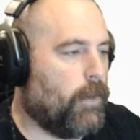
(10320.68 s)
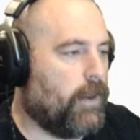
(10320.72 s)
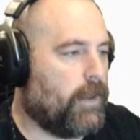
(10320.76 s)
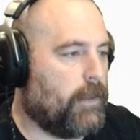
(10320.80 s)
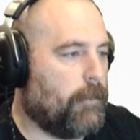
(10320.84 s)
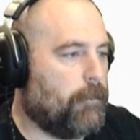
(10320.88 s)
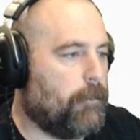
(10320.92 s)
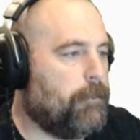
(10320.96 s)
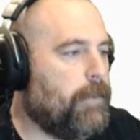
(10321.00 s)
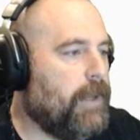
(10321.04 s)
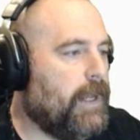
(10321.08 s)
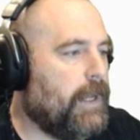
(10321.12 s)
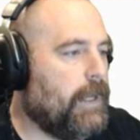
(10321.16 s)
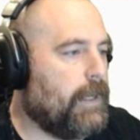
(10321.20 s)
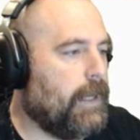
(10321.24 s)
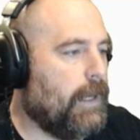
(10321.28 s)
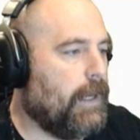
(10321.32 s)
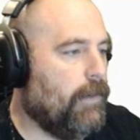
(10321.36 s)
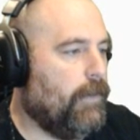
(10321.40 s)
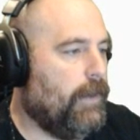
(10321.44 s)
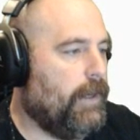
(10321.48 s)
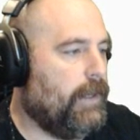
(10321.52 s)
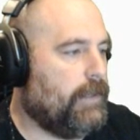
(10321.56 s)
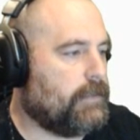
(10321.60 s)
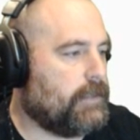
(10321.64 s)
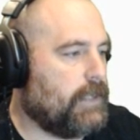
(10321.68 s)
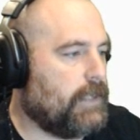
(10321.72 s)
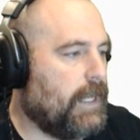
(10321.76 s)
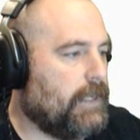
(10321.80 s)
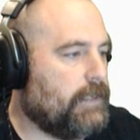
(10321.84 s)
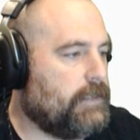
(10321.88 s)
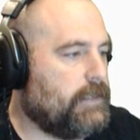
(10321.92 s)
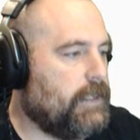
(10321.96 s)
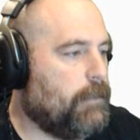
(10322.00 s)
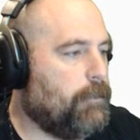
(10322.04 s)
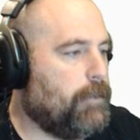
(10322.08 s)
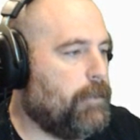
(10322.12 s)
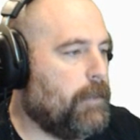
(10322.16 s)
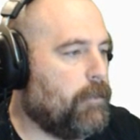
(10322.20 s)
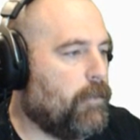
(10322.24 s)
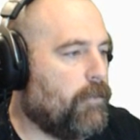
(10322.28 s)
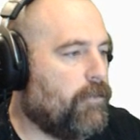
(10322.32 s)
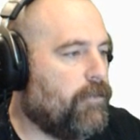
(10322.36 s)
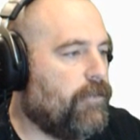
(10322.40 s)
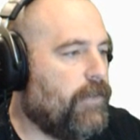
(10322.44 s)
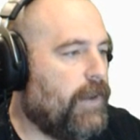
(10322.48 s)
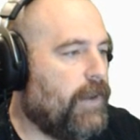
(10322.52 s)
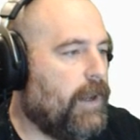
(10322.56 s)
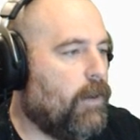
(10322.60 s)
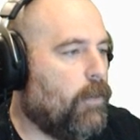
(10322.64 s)
of the big areas that I see people
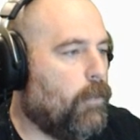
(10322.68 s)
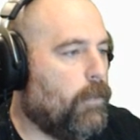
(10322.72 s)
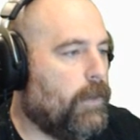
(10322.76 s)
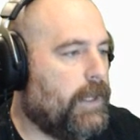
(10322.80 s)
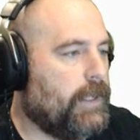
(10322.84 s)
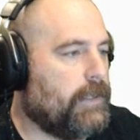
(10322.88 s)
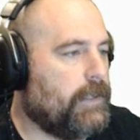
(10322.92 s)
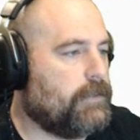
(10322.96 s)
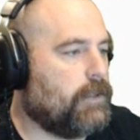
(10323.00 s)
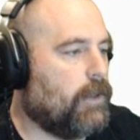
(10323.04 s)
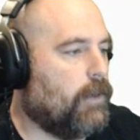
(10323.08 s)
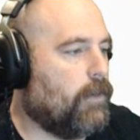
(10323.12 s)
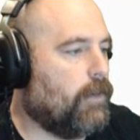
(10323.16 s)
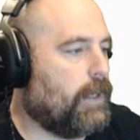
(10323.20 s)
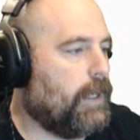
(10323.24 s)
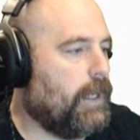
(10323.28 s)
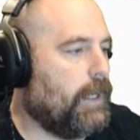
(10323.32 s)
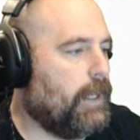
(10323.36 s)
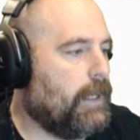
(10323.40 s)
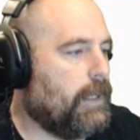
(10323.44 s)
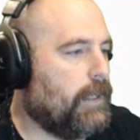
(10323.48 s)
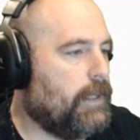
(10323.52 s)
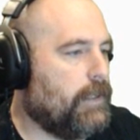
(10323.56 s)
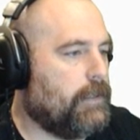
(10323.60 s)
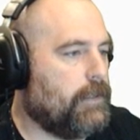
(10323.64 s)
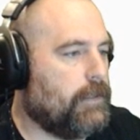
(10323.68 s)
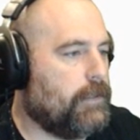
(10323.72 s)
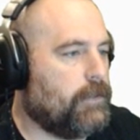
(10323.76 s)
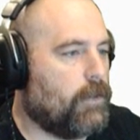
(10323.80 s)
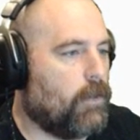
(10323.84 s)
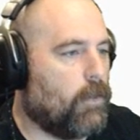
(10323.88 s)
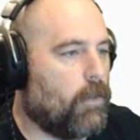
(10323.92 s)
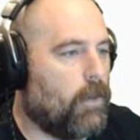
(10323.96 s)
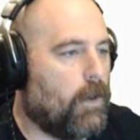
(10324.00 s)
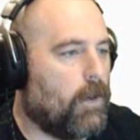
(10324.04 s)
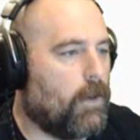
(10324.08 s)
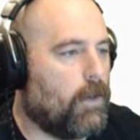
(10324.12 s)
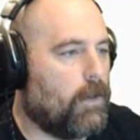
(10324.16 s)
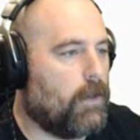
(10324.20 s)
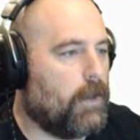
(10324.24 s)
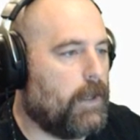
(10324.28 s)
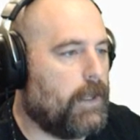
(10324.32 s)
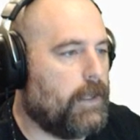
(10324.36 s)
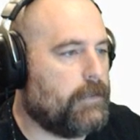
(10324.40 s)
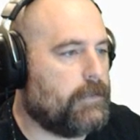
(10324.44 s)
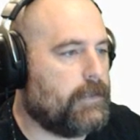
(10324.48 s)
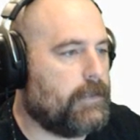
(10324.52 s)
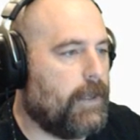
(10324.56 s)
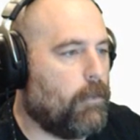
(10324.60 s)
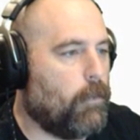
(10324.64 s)
fail when they start getting into digital art,
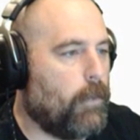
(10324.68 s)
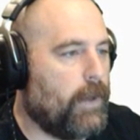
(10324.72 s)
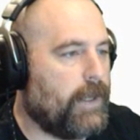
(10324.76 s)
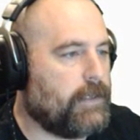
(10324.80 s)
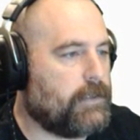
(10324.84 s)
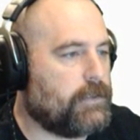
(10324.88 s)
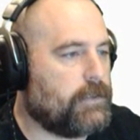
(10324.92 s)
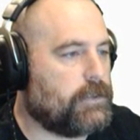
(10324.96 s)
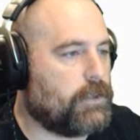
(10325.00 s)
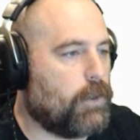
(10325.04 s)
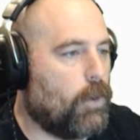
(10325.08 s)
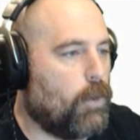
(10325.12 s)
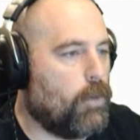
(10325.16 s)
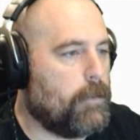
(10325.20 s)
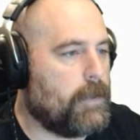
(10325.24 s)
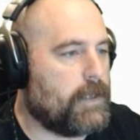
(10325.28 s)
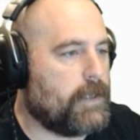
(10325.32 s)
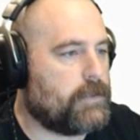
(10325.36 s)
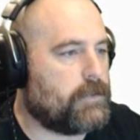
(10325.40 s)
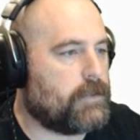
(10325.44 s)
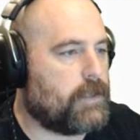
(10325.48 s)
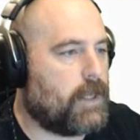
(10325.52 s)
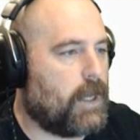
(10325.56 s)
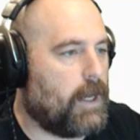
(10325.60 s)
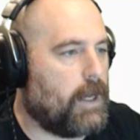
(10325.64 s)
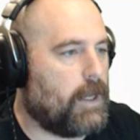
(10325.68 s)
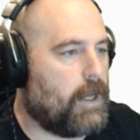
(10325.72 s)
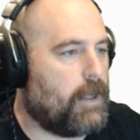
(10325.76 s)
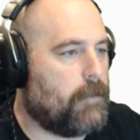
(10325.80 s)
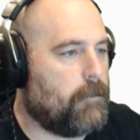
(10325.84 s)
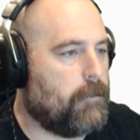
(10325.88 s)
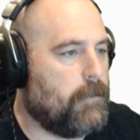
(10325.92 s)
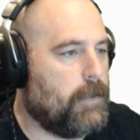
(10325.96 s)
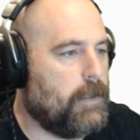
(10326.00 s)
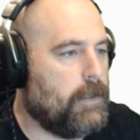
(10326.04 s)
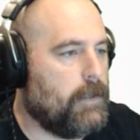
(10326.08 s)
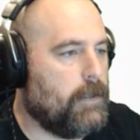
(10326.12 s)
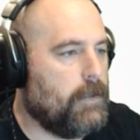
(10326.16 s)
is they waste so much time